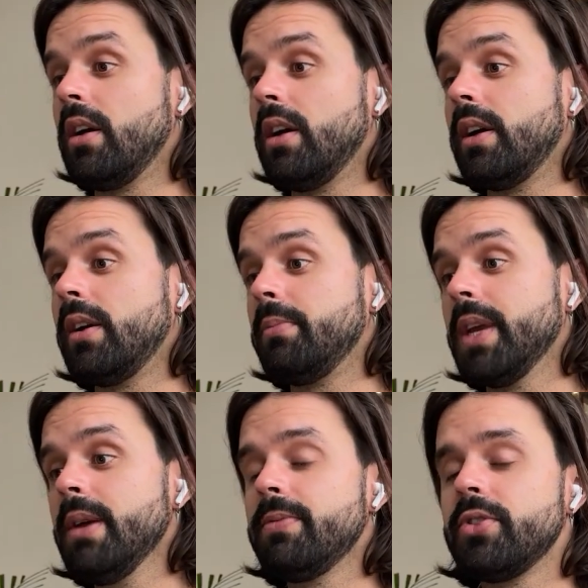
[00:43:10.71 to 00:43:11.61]

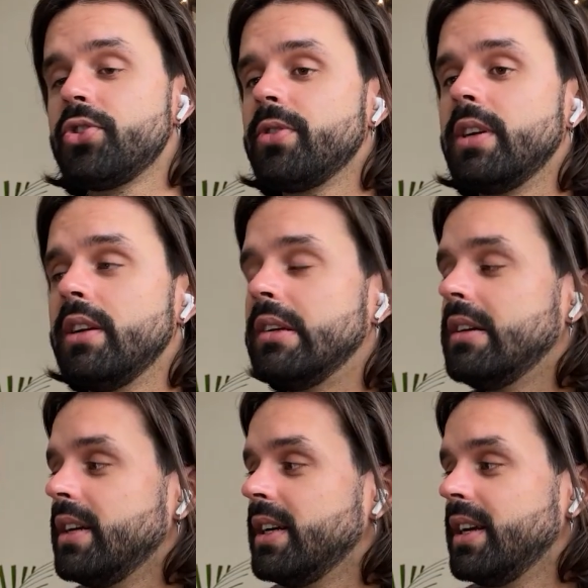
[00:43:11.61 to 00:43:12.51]
Yeah, for sure.
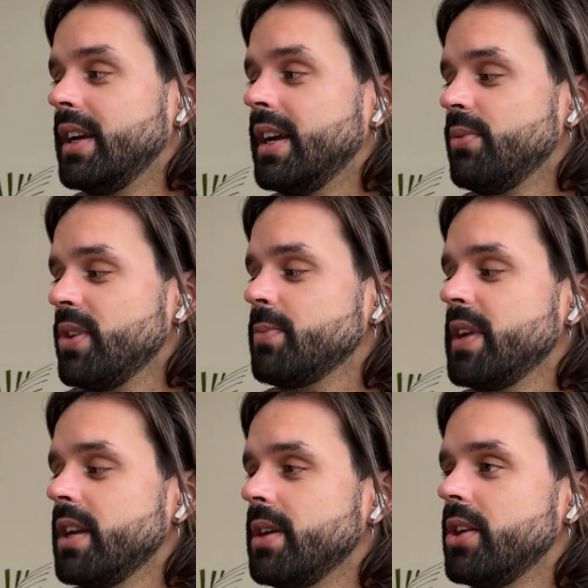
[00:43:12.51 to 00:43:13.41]
I was
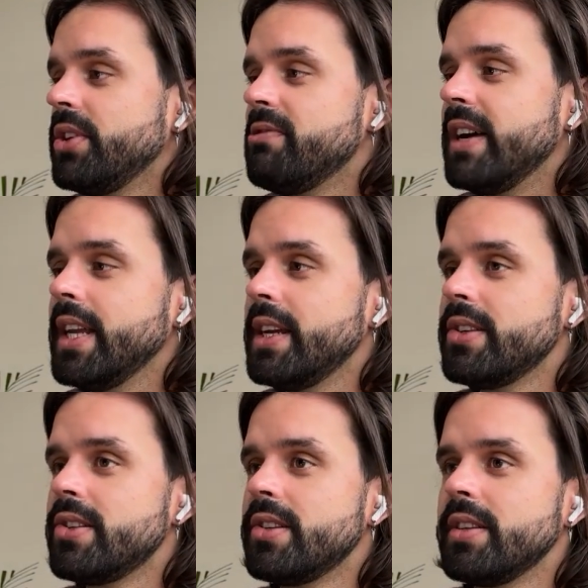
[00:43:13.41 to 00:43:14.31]
speaking about the
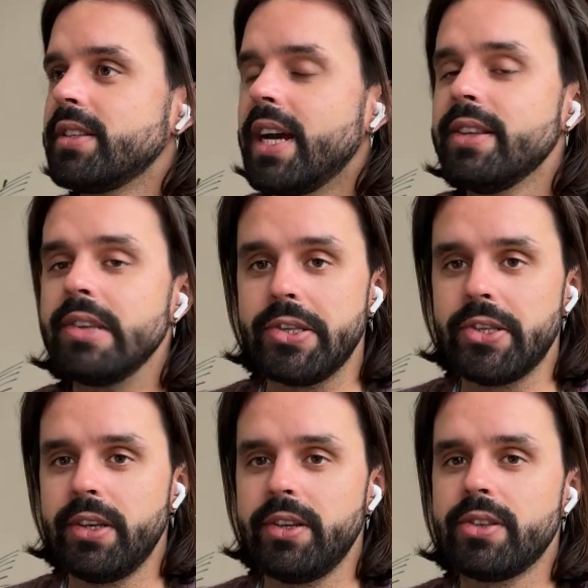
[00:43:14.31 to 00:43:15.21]
latest
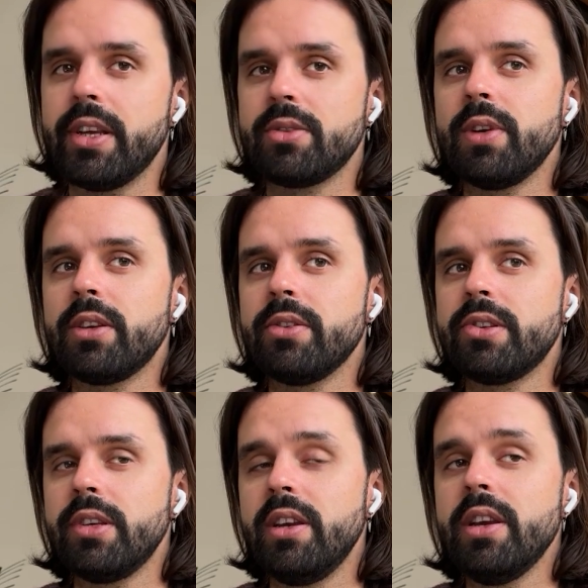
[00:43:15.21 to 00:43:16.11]
tendencies that we could
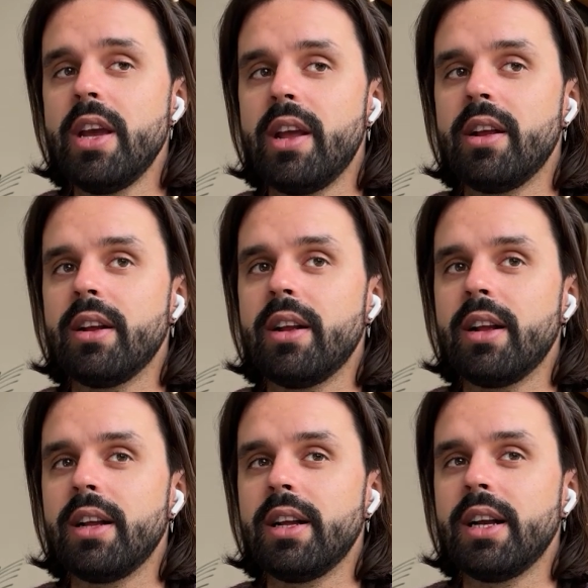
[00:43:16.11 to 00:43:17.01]
see.
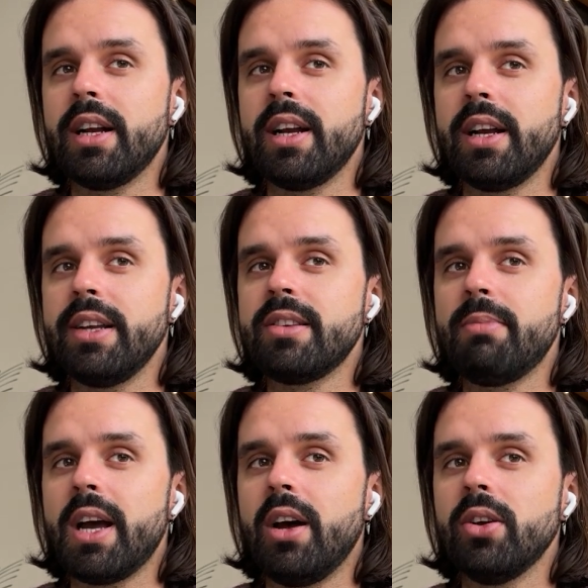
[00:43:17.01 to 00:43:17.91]
It's
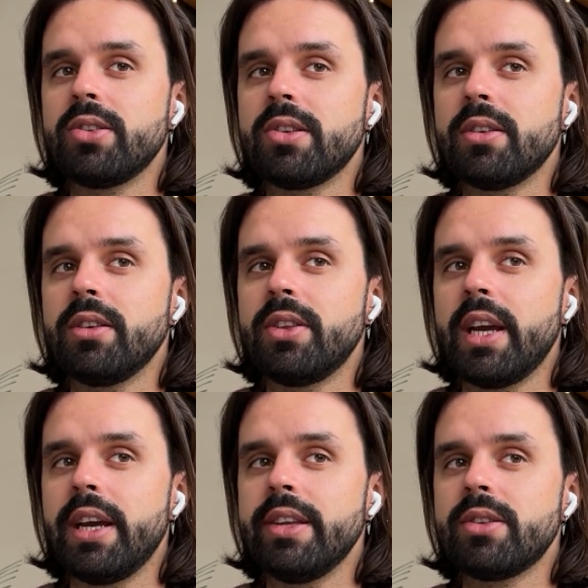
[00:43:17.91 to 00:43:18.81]
about
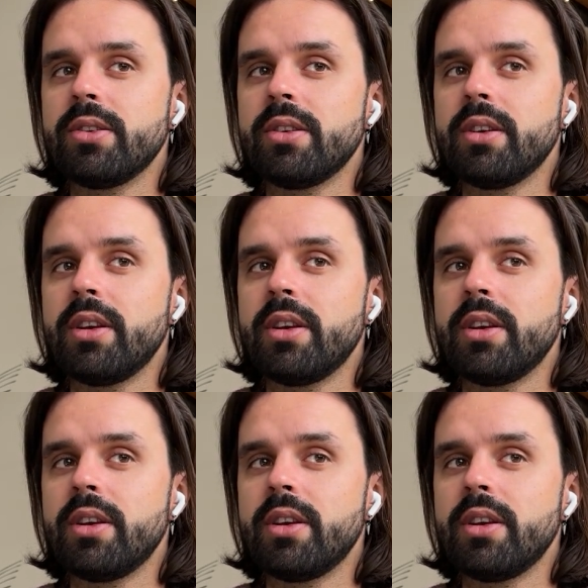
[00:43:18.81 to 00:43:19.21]
that.